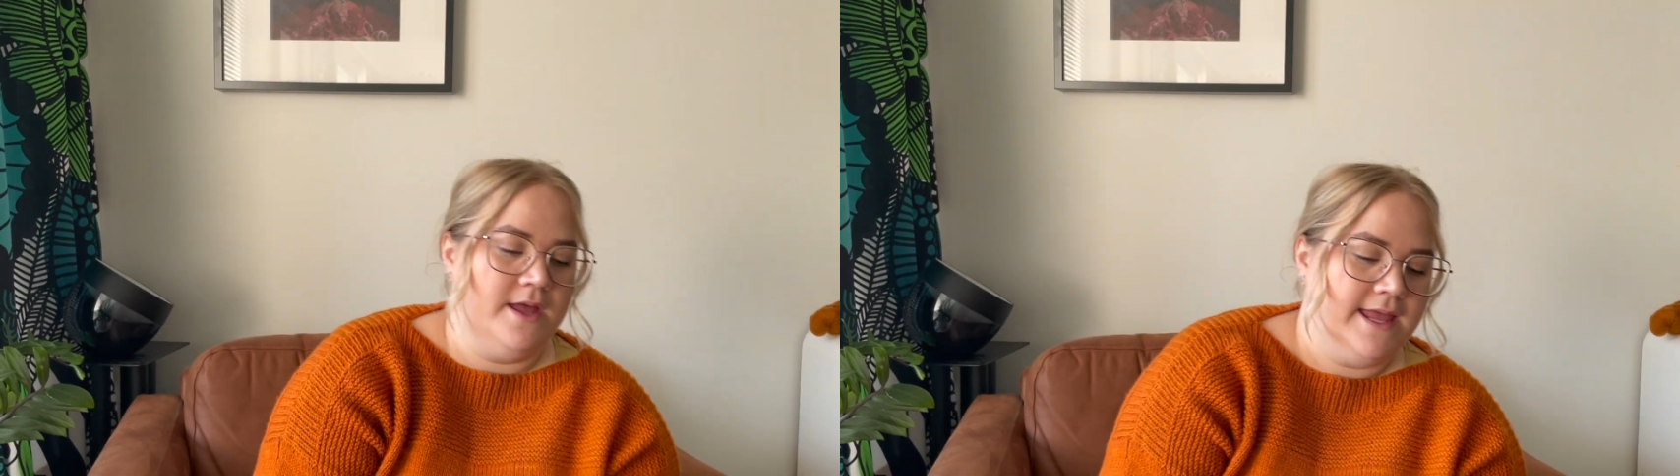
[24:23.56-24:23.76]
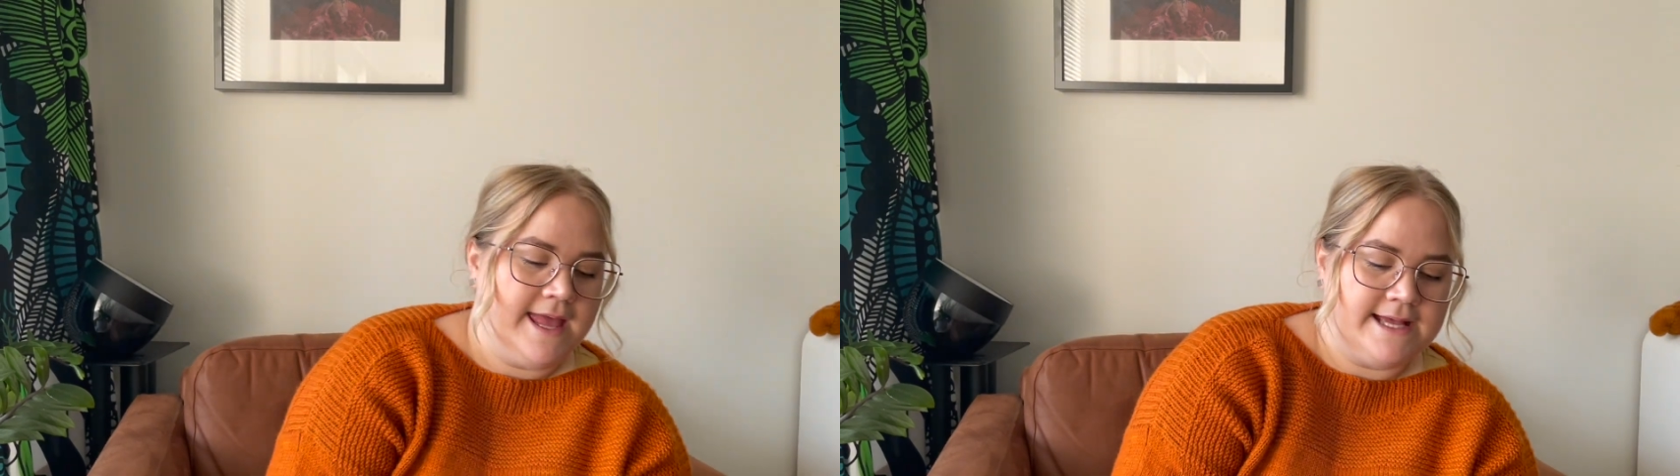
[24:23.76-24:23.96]

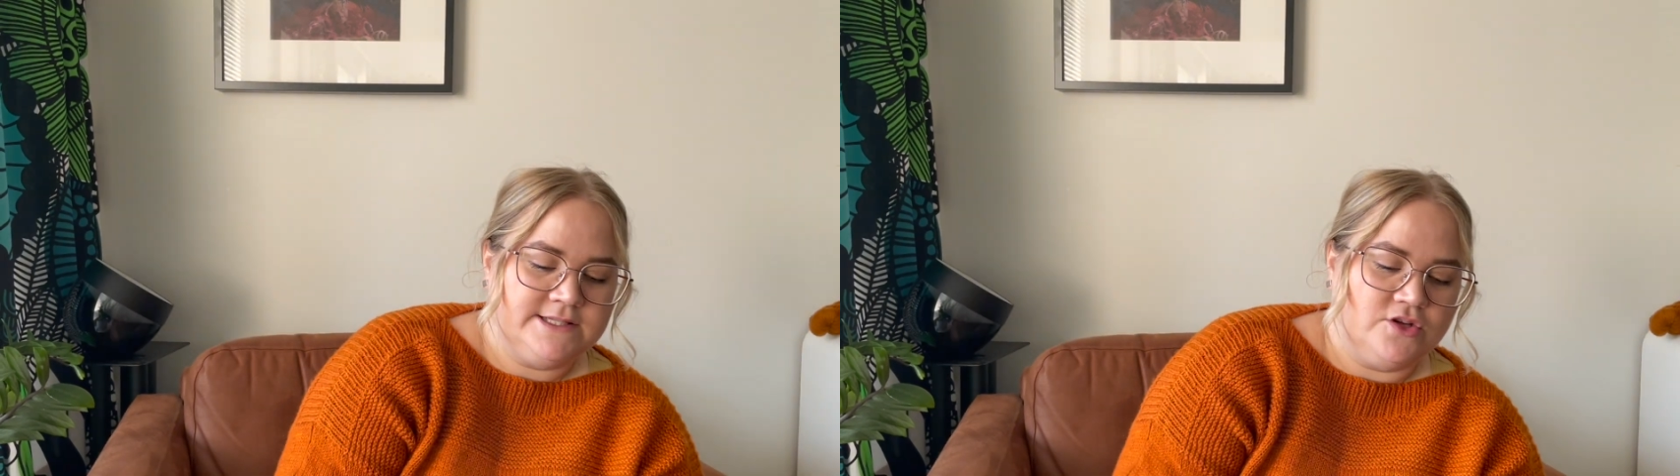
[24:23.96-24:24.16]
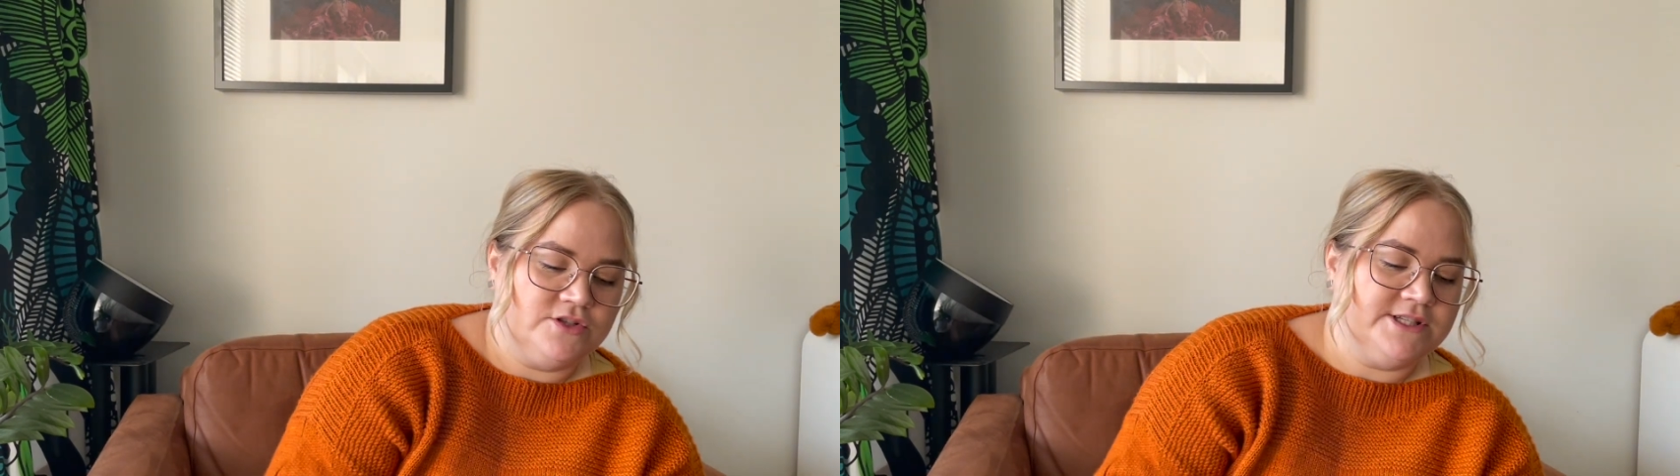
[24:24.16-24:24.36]

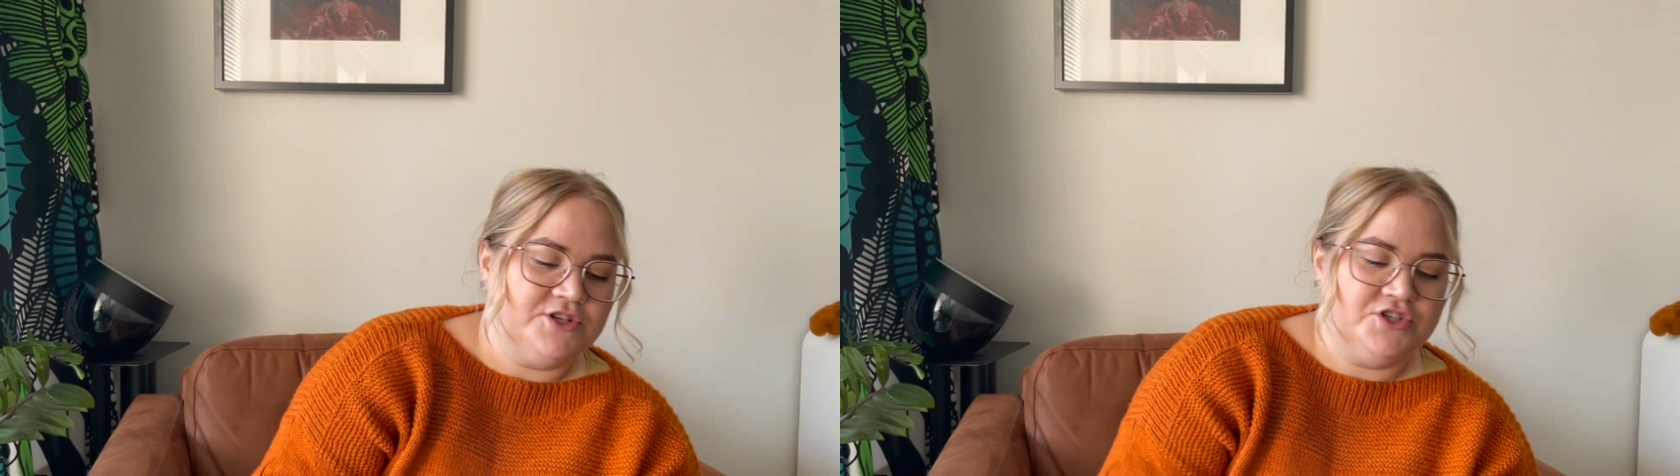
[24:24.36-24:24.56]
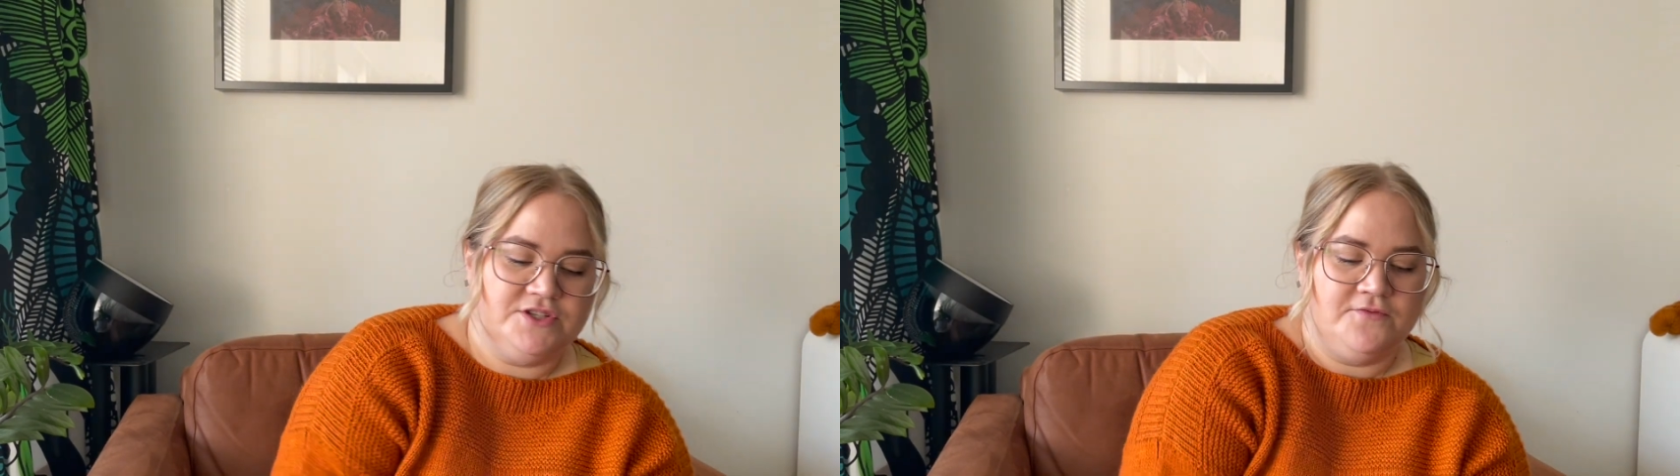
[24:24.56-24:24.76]
cast on
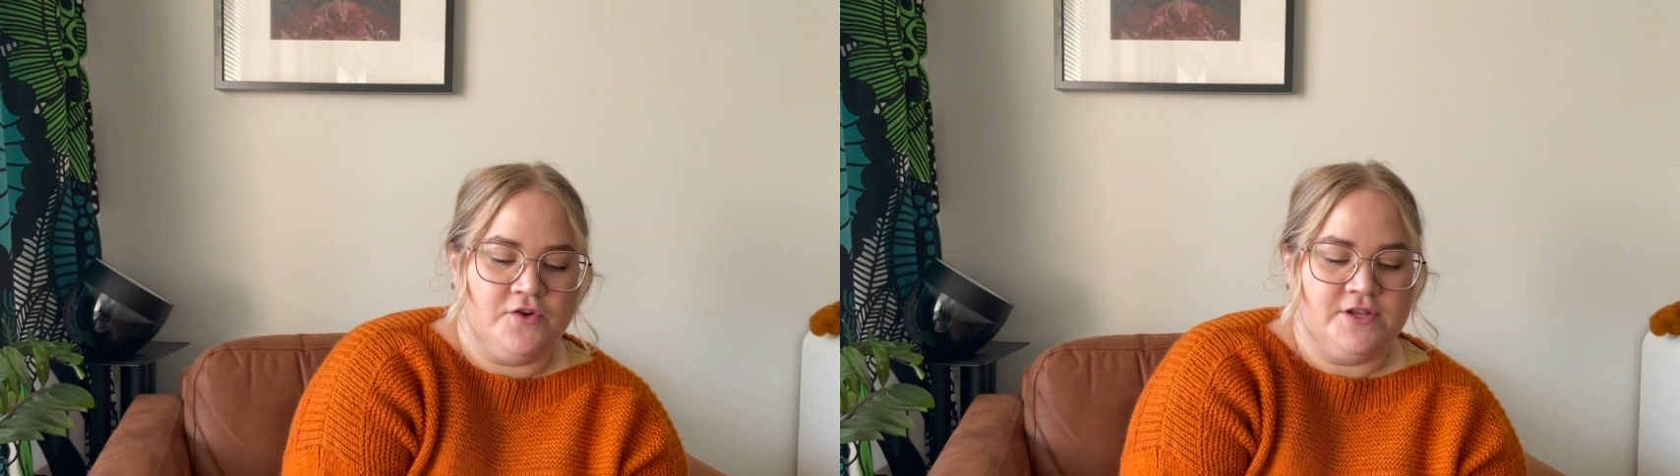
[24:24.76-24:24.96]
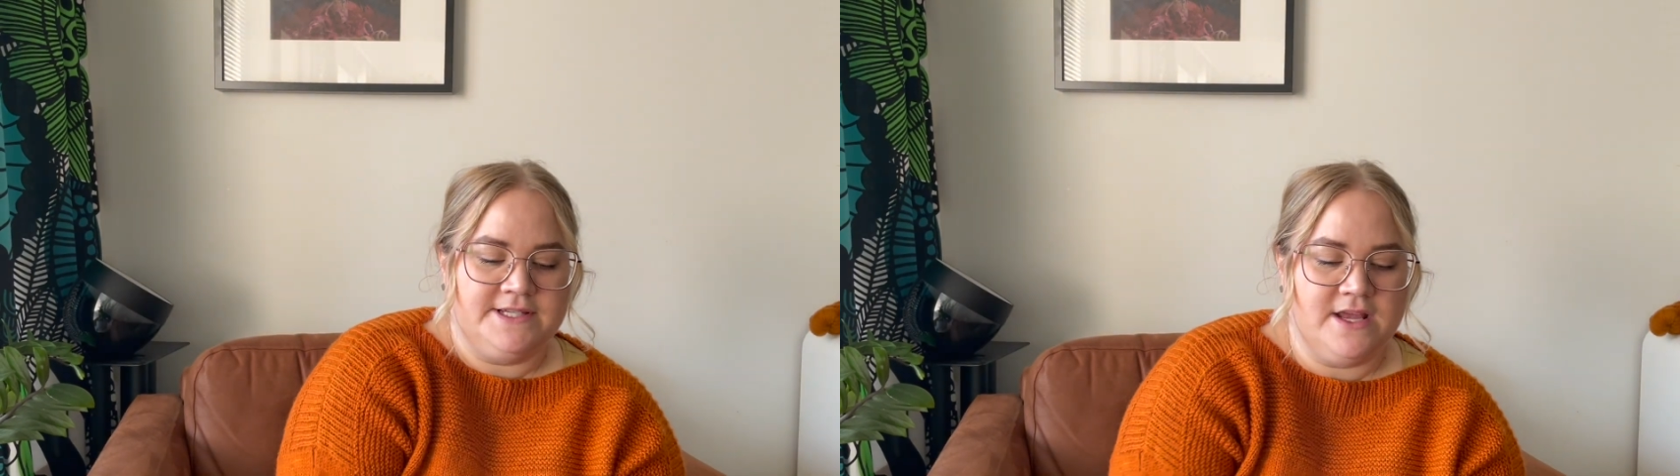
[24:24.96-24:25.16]
stitches
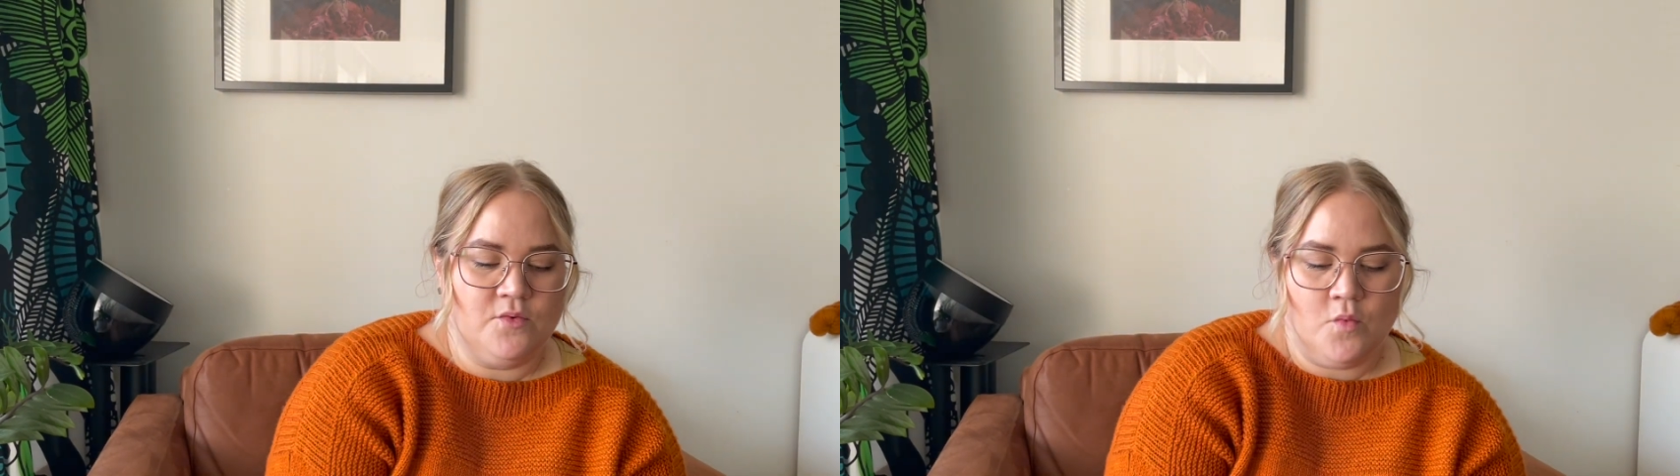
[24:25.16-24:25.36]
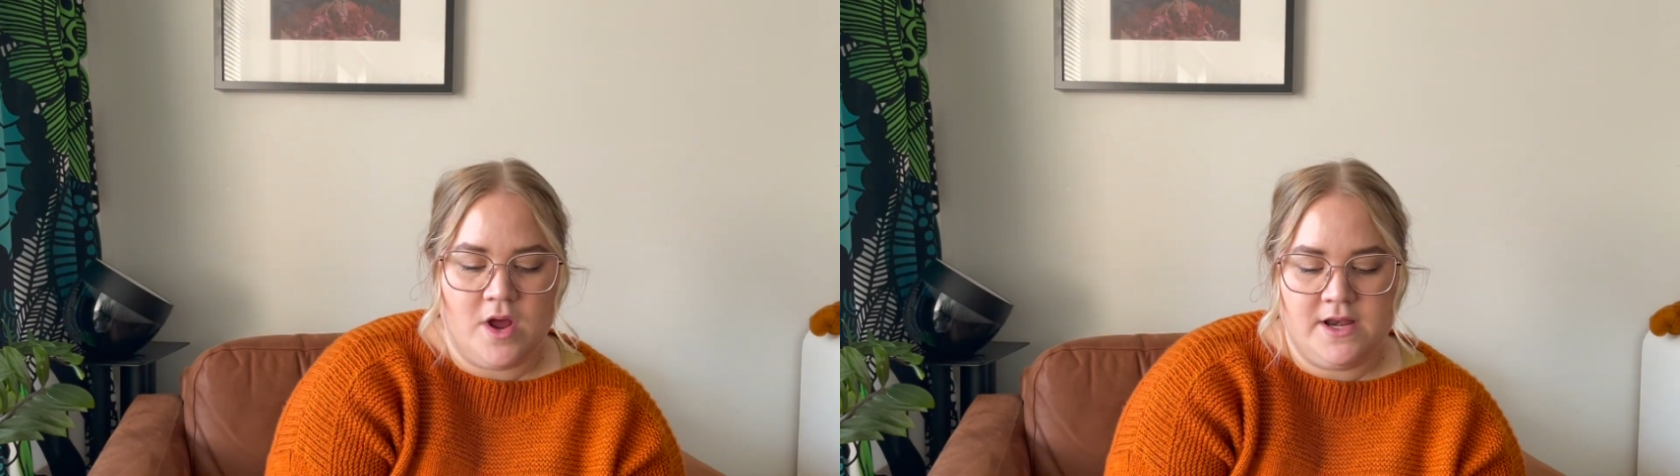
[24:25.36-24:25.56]
for the
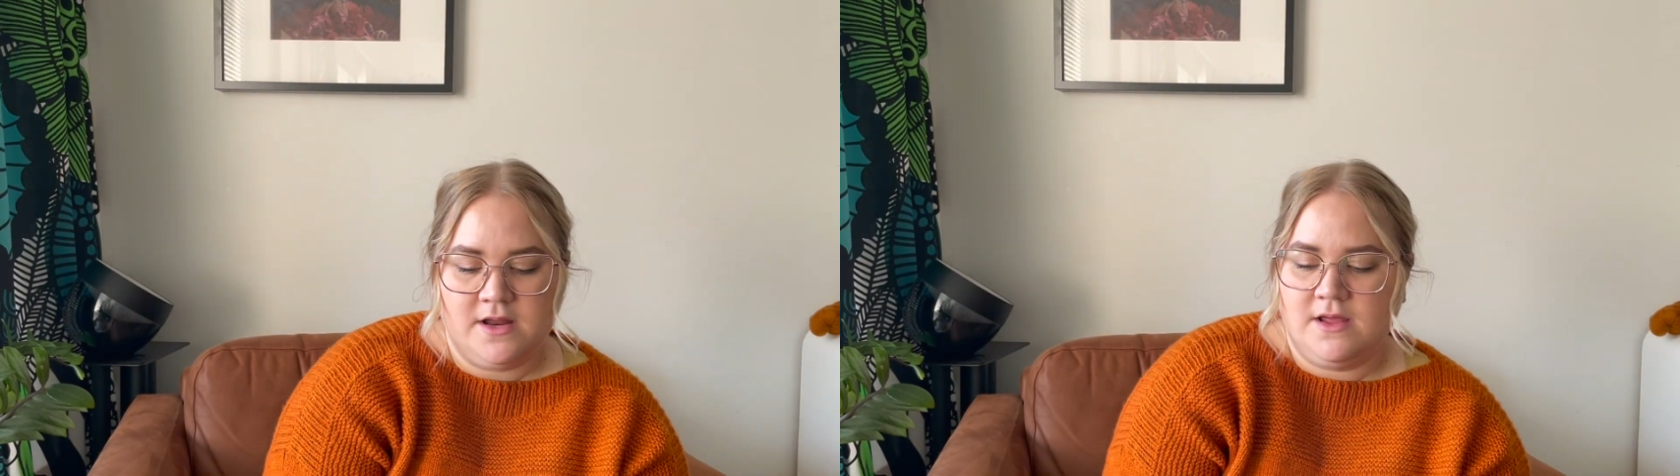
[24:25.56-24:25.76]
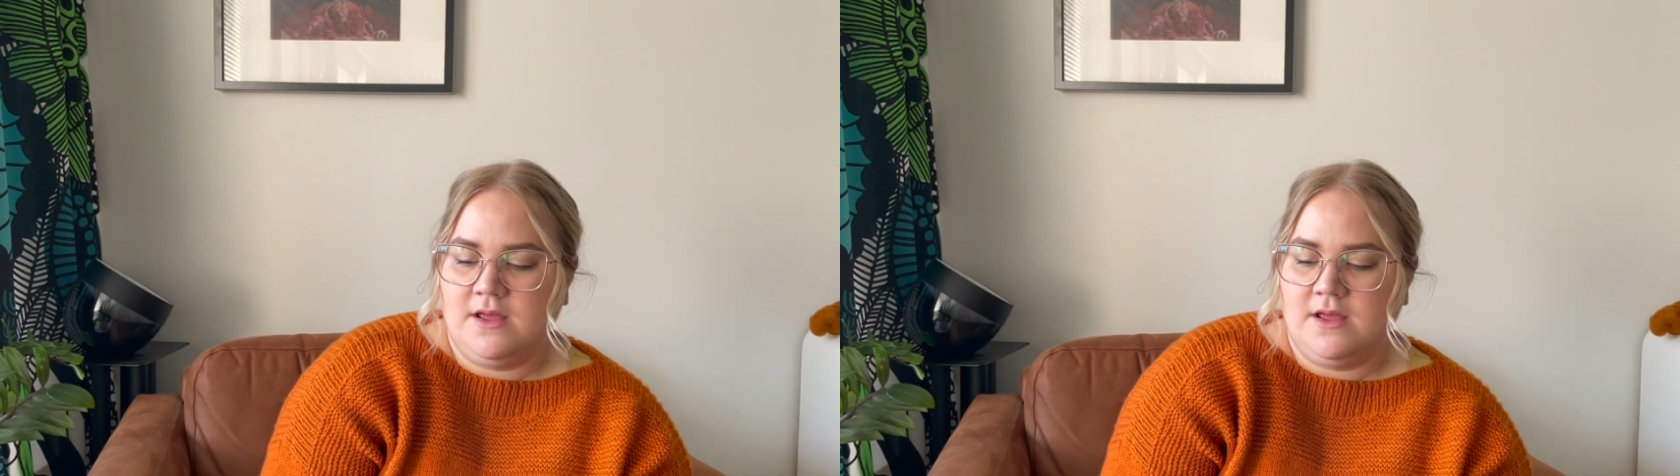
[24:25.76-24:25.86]
second one.